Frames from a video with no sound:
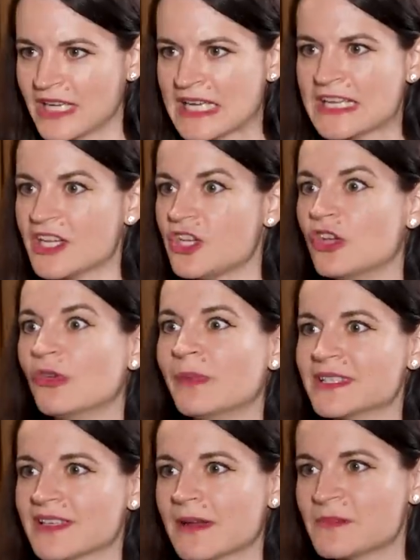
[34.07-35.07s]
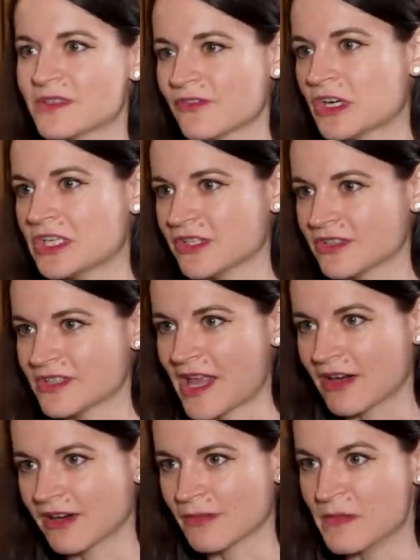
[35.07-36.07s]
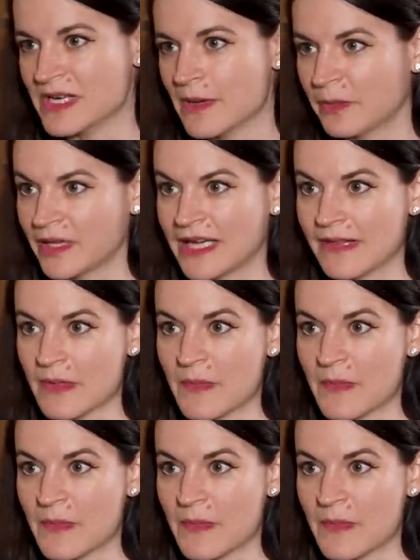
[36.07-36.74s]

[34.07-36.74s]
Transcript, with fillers: inhuman types of creatures that are manipulating